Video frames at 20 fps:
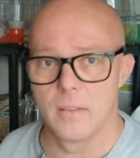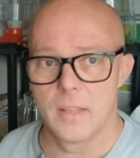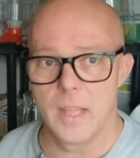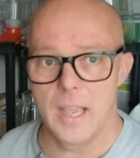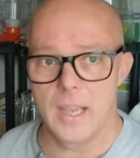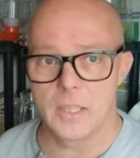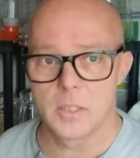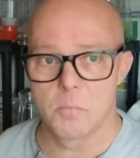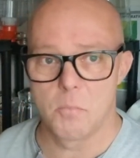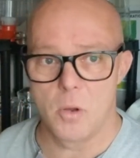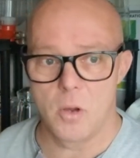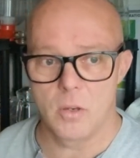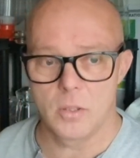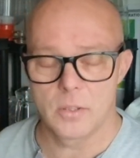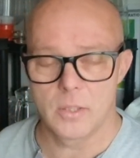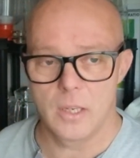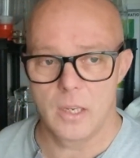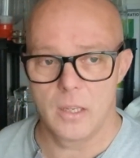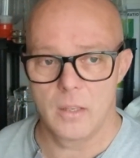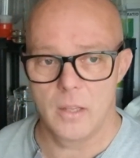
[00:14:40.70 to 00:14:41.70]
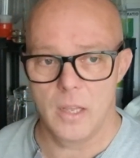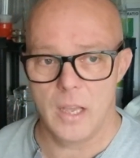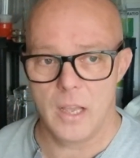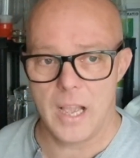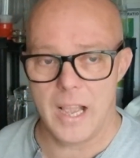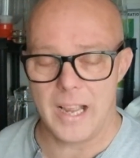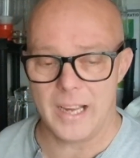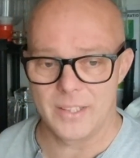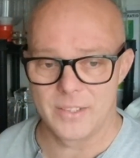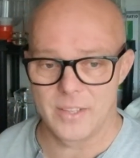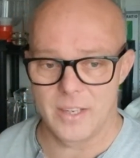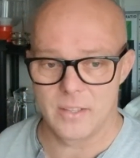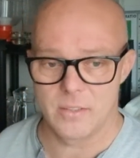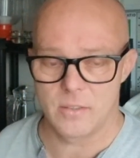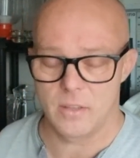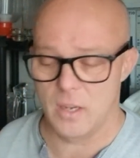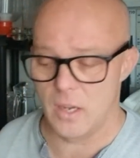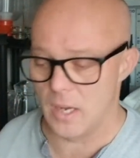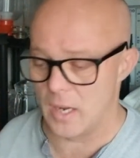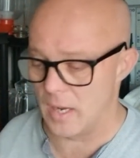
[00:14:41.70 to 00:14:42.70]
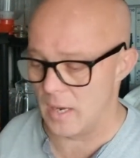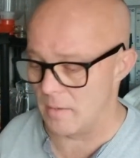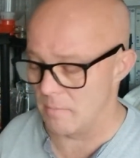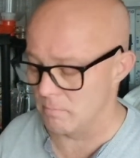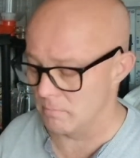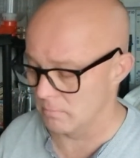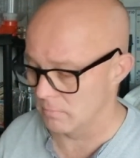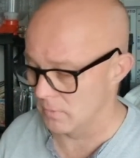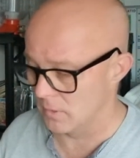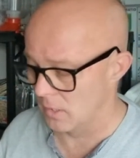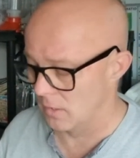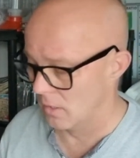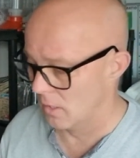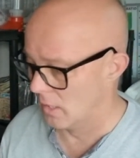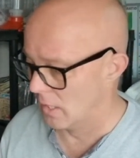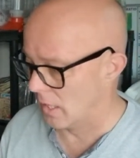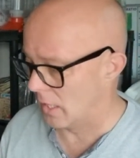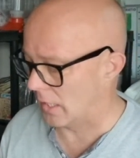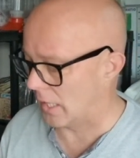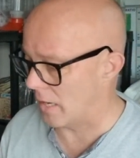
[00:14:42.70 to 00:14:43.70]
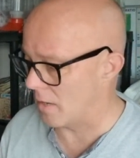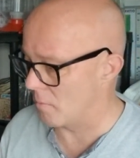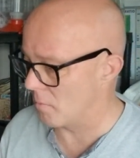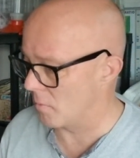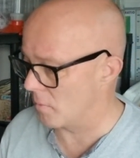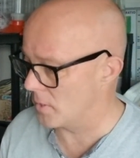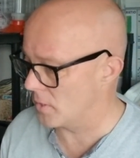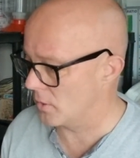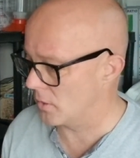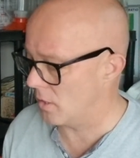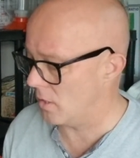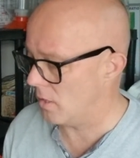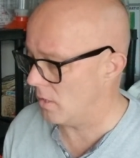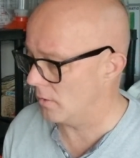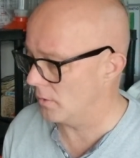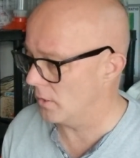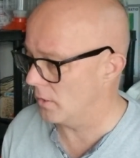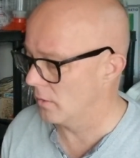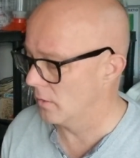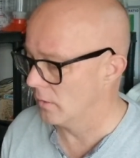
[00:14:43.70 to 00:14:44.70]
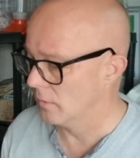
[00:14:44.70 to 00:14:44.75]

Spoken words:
Xbox Access, can't remember what it's called,